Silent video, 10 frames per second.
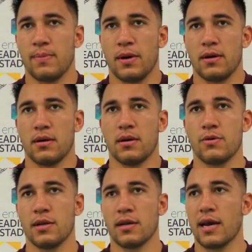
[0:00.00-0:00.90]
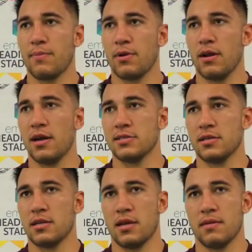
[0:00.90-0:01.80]
but we didn't capitalise
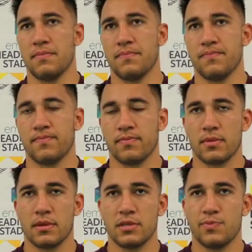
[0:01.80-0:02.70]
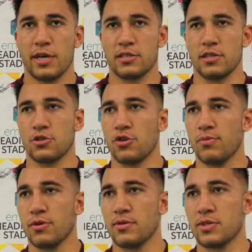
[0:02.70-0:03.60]
on it. Just back to the
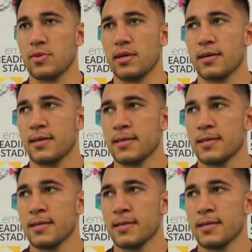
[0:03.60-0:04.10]
drawing board this week.